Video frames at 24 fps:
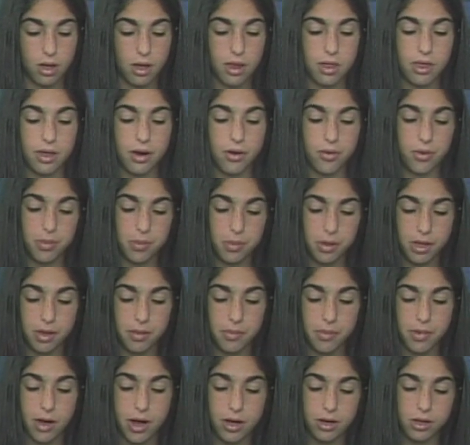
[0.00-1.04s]
There will be a
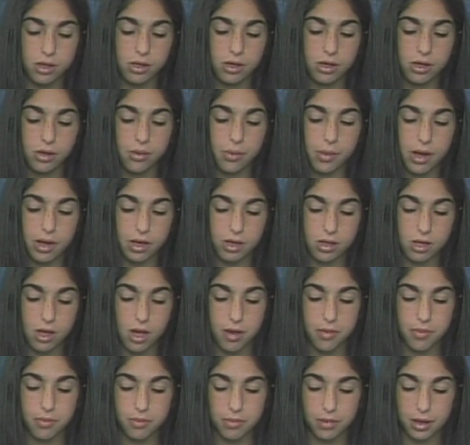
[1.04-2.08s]
Model UN
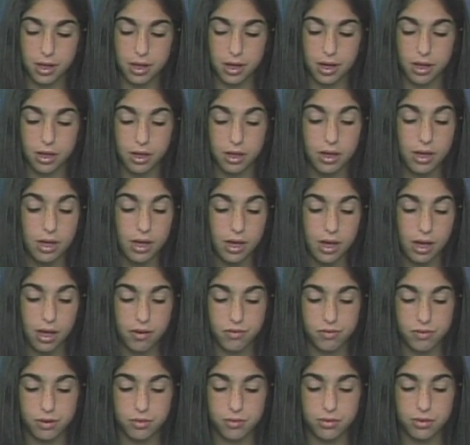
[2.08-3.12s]
Club meeting in
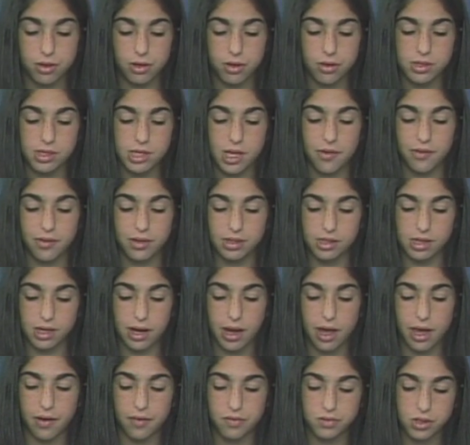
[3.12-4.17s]
room 307 today
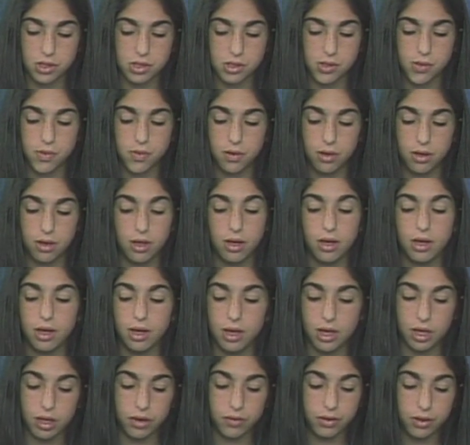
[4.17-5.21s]
after school.
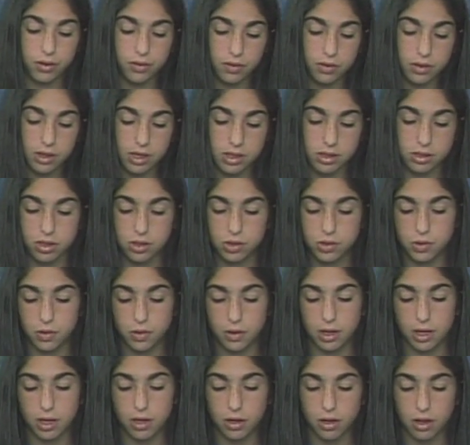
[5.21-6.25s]
If you would like to
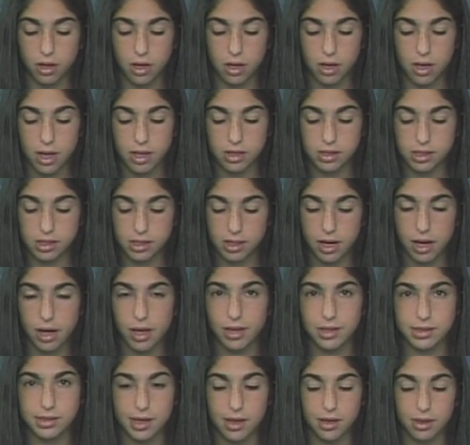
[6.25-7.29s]
join and do not
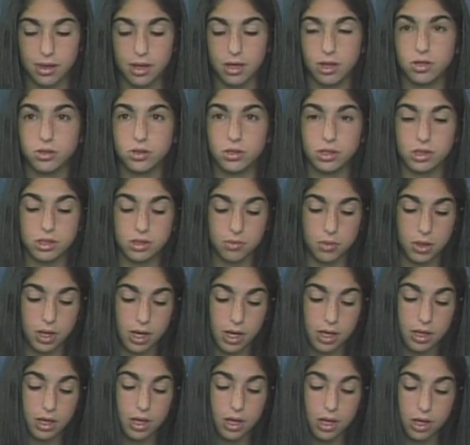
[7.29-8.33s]
attend the interest
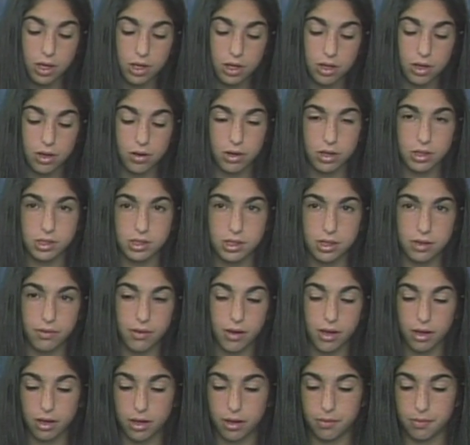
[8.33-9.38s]
meeting, you are still
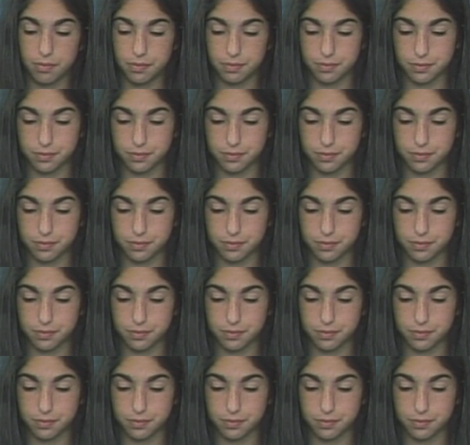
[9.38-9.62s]
welcome.